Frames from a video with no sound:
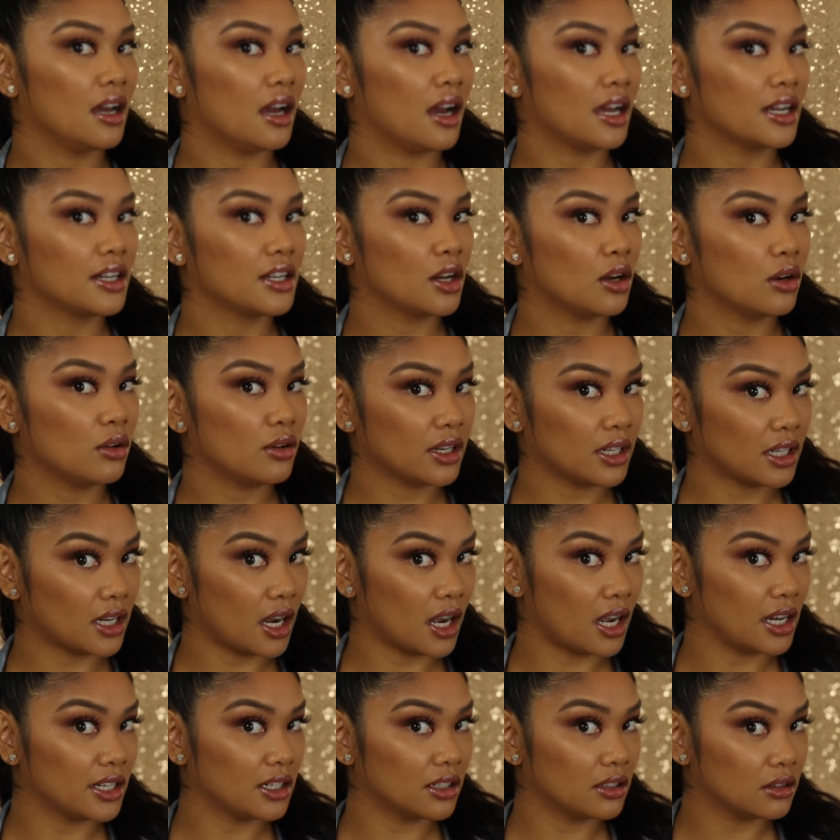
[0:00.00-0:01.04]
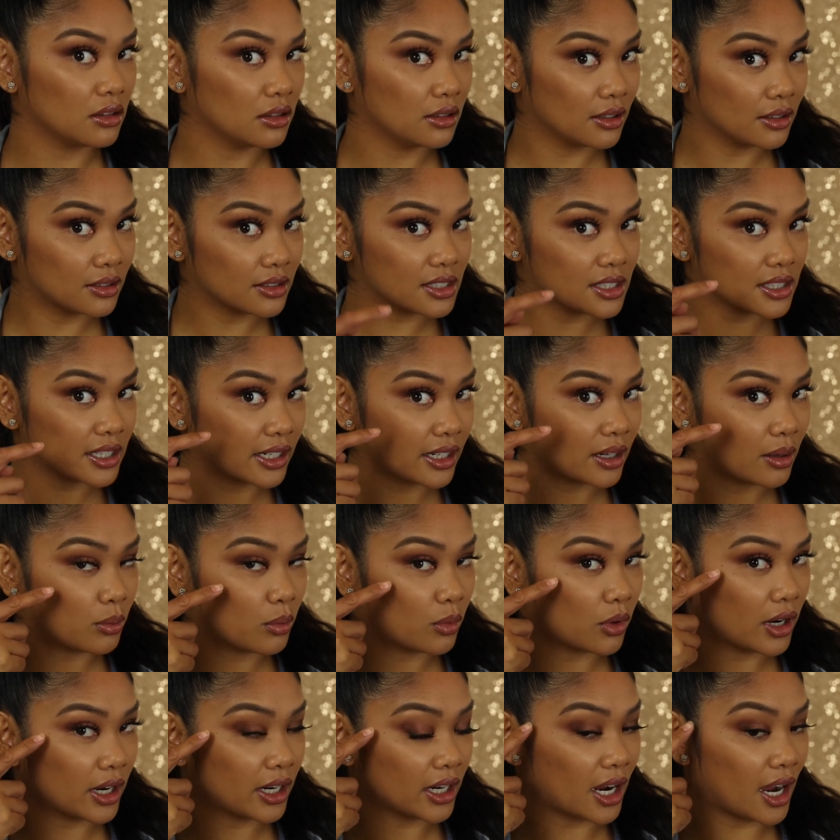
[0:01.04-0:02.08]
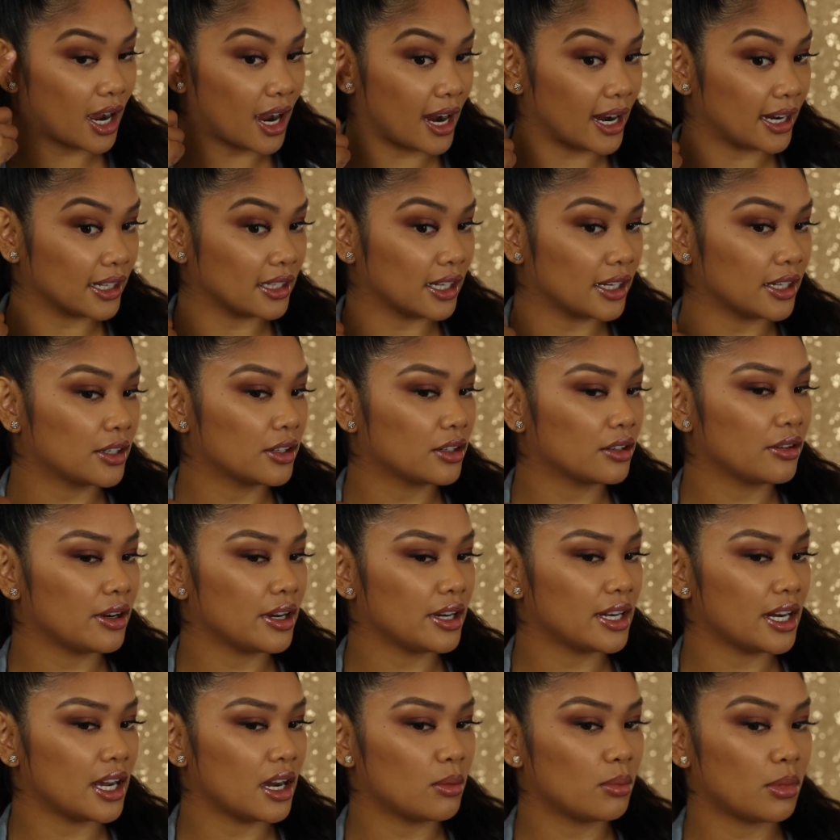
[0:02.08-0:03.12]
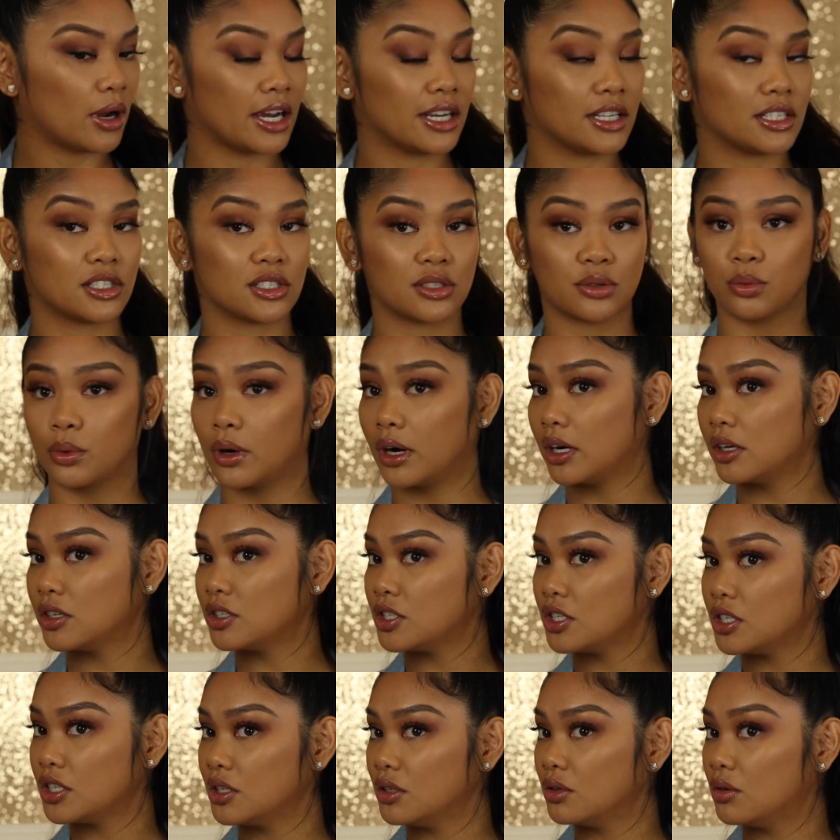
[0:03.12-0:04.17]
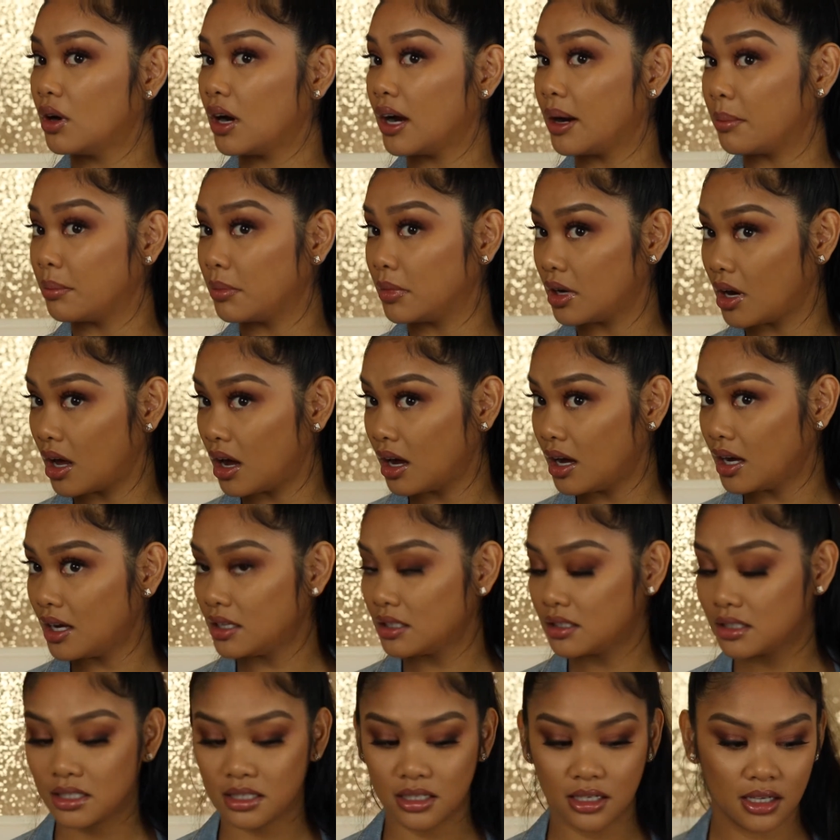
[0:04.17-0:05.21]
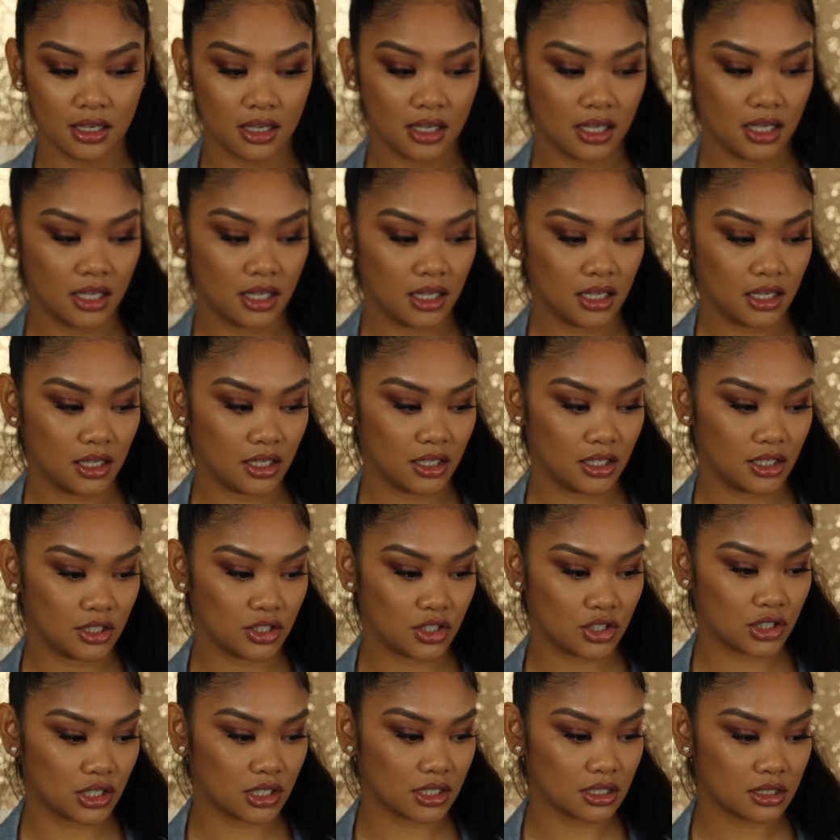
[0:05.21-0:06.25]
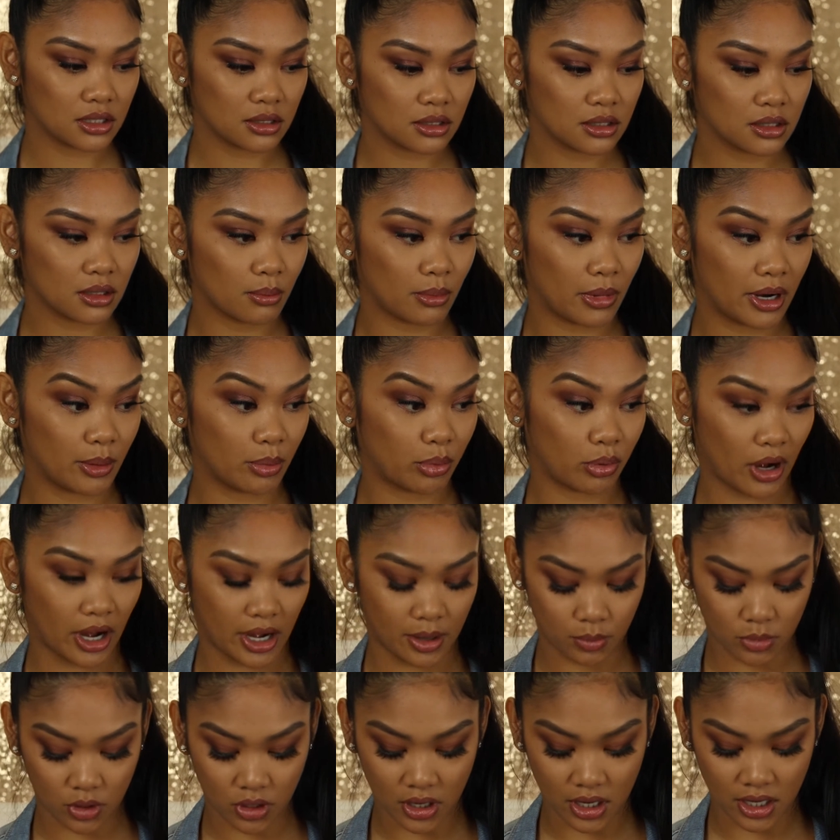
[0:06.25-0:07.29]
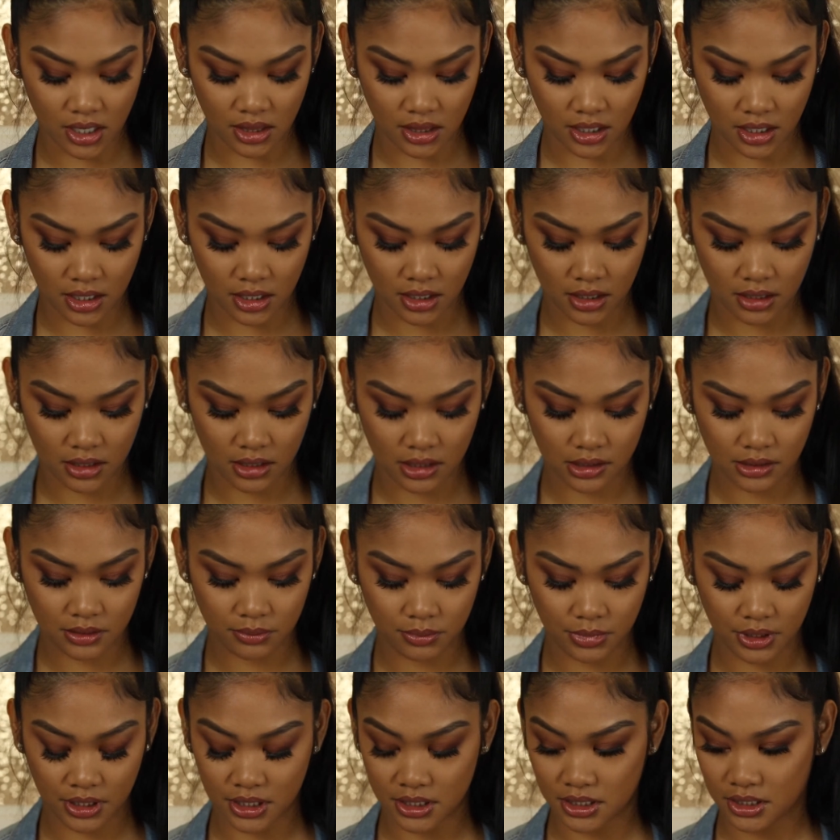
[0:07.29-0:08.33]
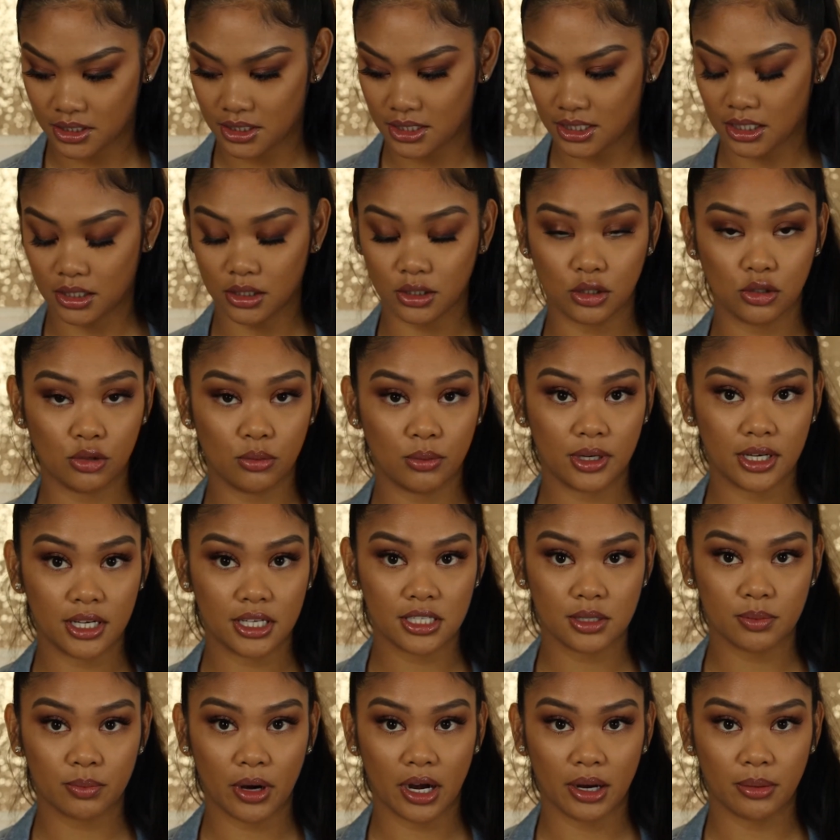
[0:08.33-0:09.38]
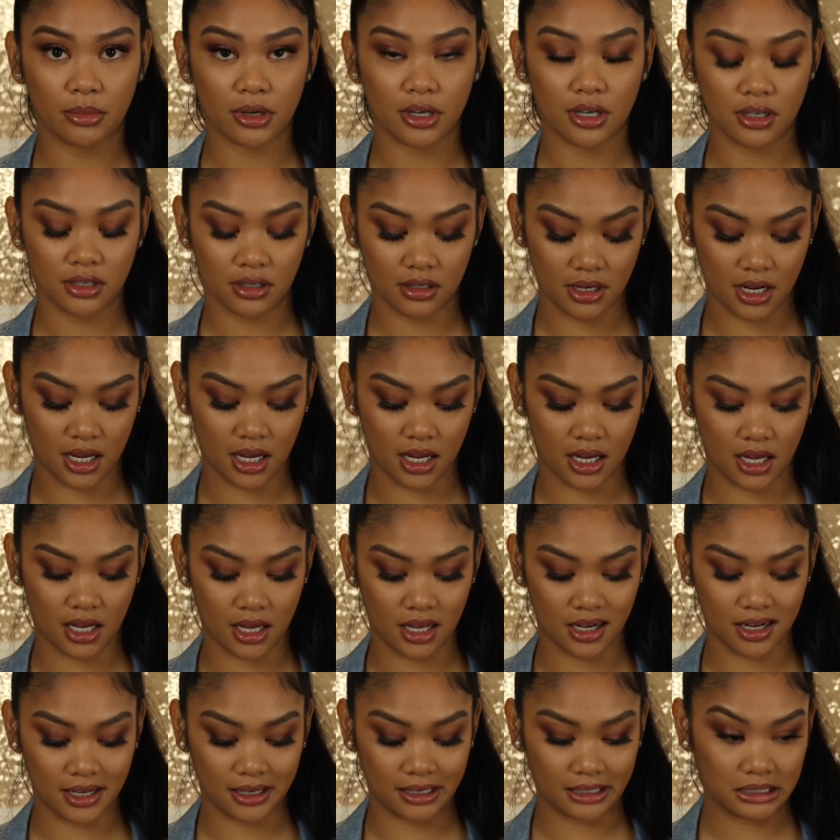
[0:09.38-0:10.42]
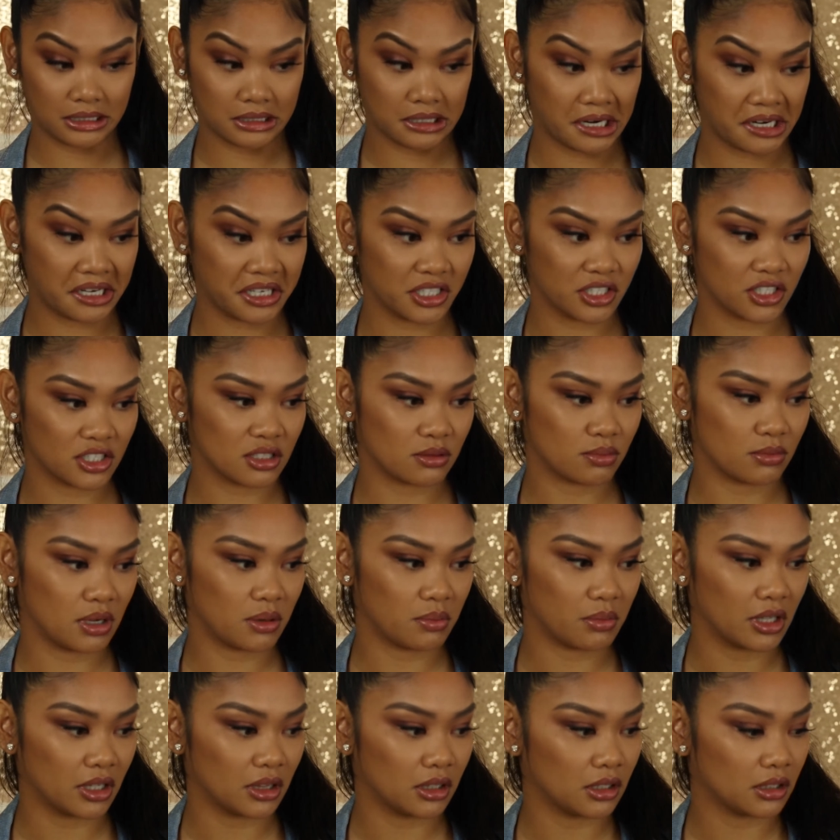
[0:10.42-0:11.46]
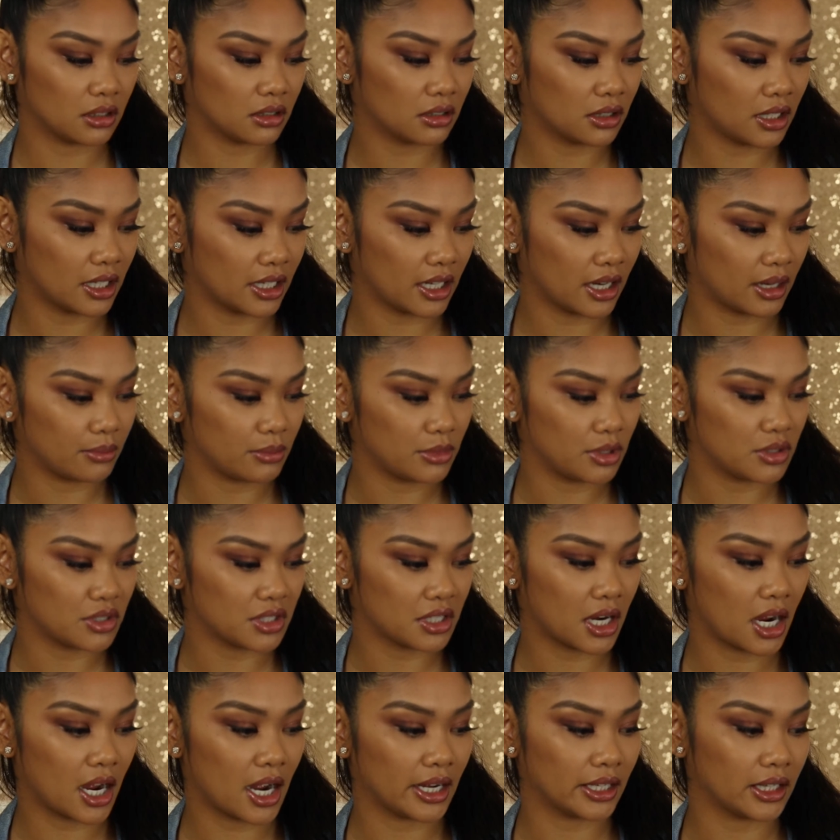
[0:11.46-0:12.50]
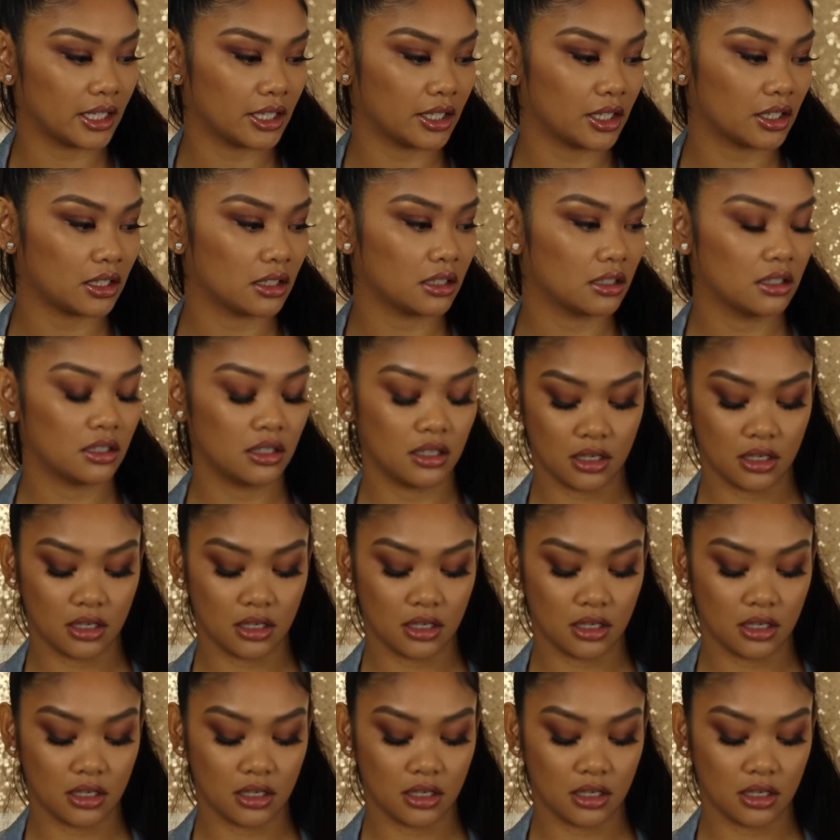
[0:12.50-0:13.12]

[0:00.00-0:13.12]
I know it kind of looks like I'm wearing a highlighter right now, but I swear to you, I'm not. It is just my primer, I think, because it's like a luminous primer, and it kind of just made me look like I'm using a highlighter.